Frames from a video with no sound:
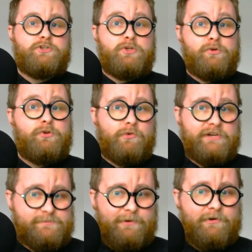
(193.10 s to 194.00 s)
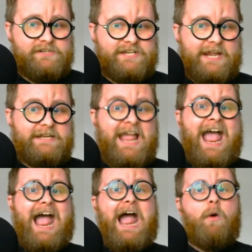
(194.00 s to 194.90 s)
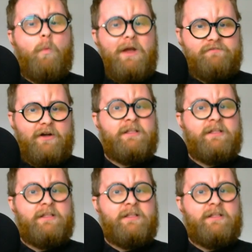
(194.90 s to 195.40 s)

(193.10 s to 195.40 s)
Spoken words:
to your experience gain. However,